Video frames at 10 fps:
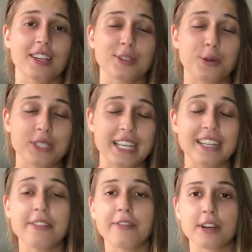So we're
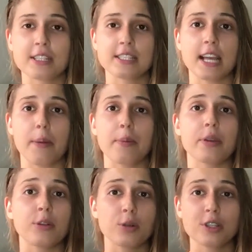taking the first step.
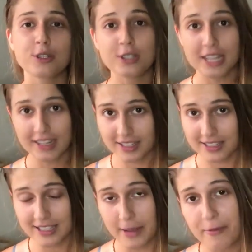In order to take
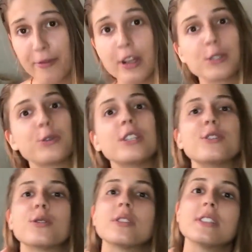this step, first you
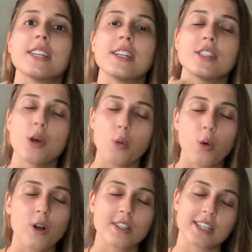need to understand
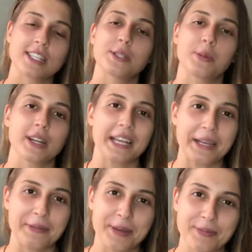what is
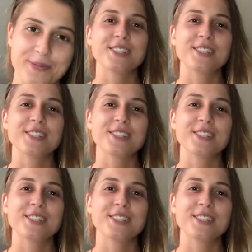Pranayama.